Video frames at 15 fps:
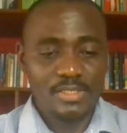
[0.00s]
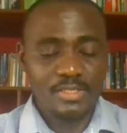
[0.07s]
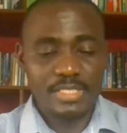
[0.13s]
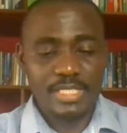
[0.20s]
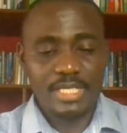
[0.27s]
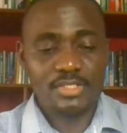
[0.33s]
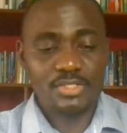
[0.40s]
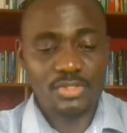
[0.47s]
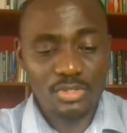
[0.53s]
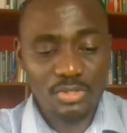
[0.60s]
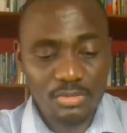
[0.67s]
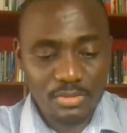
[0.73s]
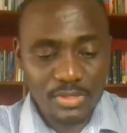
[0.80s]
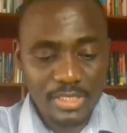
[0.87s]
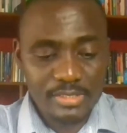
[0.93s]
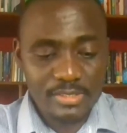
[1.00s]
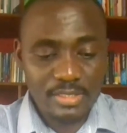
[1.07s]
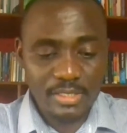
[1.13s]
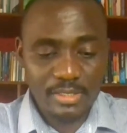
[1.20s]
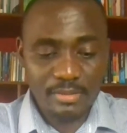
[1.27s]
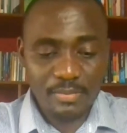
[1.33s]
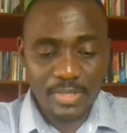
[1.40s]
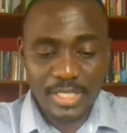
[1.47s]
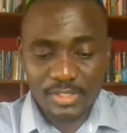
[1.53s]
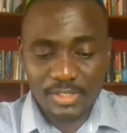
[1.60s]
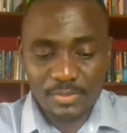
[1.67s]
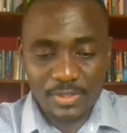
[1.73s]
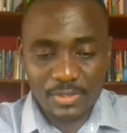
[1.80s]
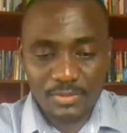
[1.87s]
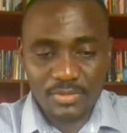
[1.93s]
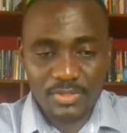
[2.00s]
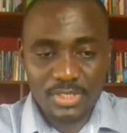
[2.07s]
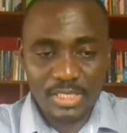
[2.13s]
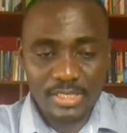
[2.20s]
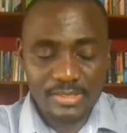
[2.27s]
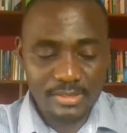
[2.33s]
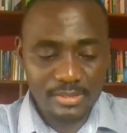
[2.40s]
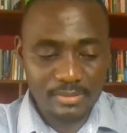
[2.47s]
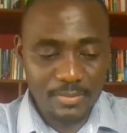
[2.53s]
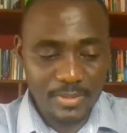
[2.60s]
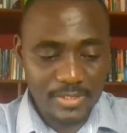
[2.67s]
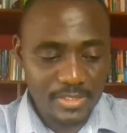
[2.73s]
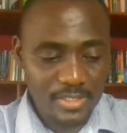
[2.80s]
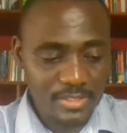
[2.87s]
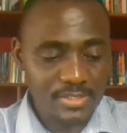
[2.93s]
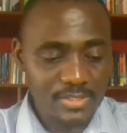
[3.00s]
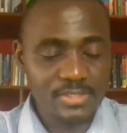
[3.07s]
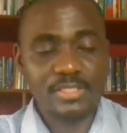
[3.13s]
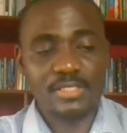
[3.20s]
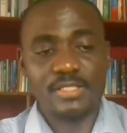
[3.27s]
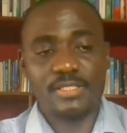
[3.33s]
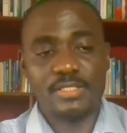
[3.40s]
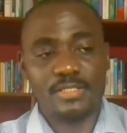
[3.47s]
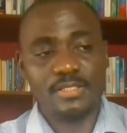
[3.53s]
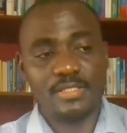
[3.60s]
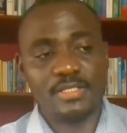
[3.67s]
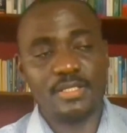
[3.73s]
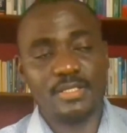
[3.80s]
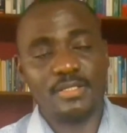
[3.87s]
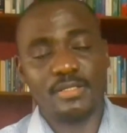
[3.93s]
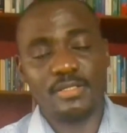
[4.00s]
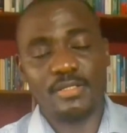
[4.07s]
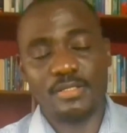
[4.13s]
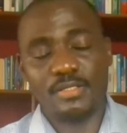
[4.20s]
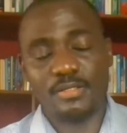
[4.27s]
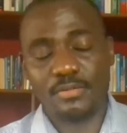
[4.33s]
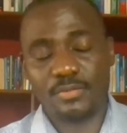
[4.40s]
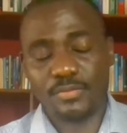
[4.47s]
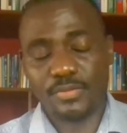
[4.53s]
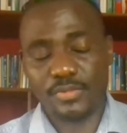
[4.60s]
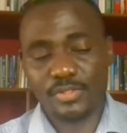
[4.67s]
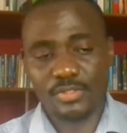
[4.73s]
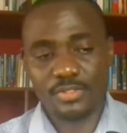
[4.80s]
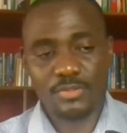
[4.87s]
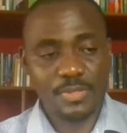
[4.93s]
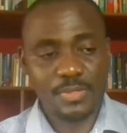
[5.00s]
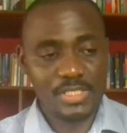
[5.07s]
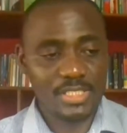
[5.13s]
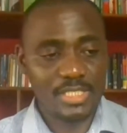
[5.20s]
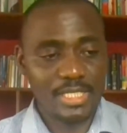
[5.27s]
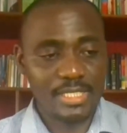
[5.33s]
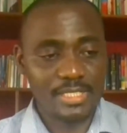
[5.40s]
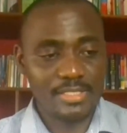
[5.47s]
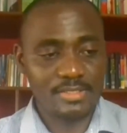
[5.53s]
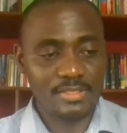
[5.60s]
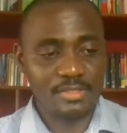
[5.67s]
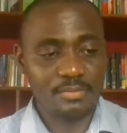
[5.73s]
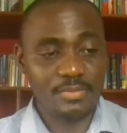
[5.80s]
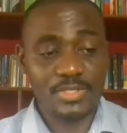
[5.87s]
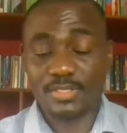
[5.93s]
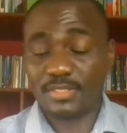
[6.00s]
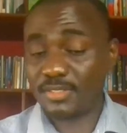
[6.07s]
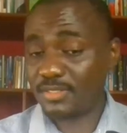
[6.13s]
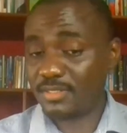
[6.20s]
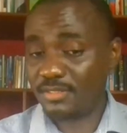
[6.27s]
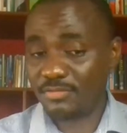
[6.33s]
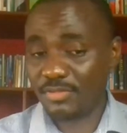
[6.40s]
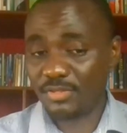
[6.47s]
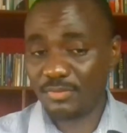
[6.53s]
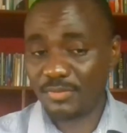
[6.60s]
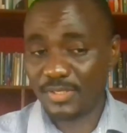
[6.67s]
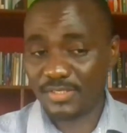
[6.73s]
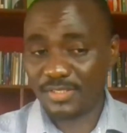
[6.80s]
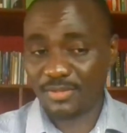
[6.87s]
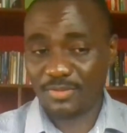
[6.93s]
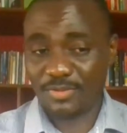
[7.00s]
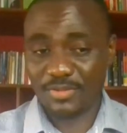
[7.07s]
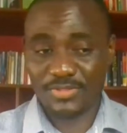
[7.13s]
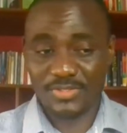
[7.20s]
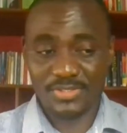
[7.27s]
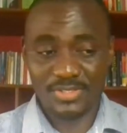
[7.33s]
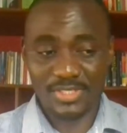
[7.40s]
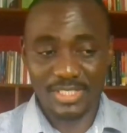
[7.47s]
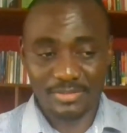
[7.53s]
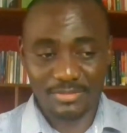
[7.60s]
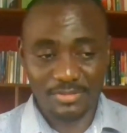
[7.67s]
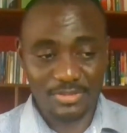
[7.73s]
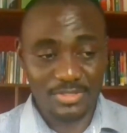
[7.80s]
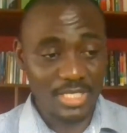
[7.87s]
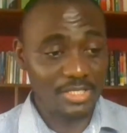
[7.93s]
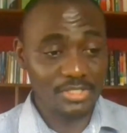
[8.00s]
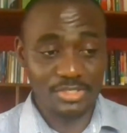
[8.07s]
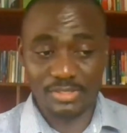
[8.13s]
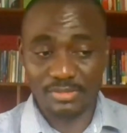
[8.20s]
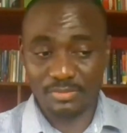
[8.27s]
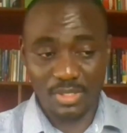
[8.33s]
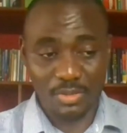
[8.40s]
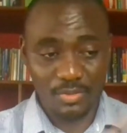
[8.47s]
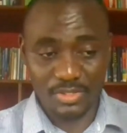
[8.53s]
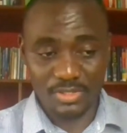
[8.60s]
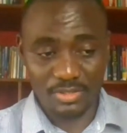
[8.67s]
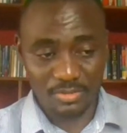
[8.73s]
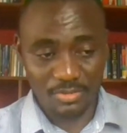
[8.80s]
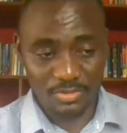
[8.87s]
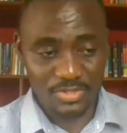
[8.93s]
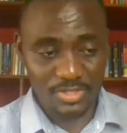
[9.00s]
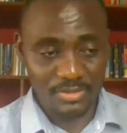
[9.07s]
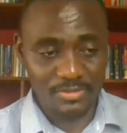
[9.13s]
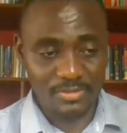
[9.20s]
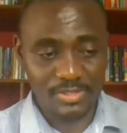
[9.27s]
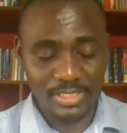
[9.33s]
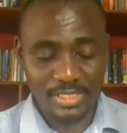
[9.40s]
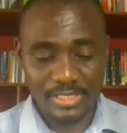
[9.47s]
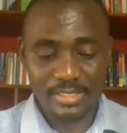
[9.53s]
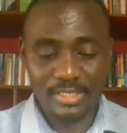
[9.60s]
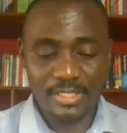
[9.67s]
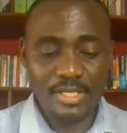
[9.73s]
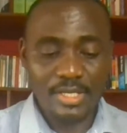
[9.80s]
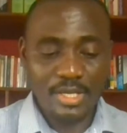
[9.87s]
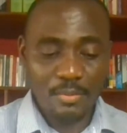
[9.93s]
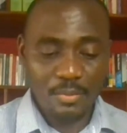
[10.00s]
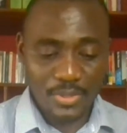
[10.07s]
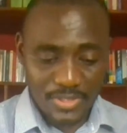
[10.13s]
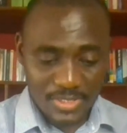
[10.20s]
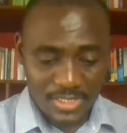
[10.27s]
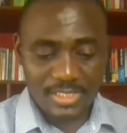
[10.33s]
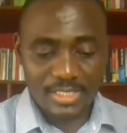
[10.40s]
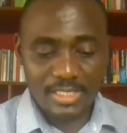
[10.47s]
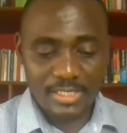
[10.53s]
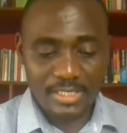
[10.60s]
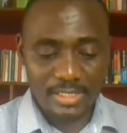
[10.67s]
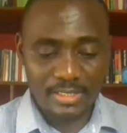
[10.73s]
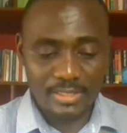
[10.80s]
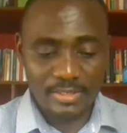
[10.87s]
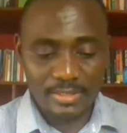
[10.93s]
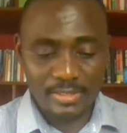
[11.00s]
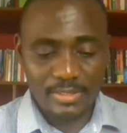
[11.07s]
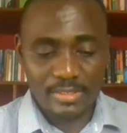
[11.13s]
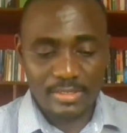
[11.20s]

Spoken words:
Yeah, so it's a management consulting business. We specialize in business development across actually I work across the continent, particularly